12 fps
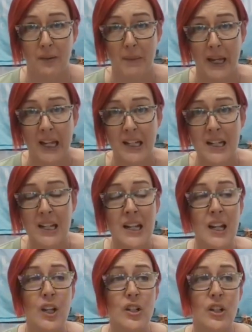of bed
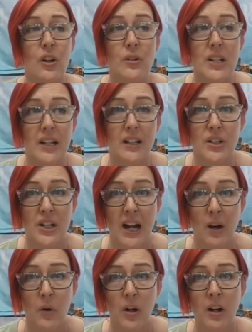to go take a
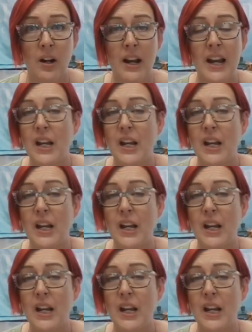shower,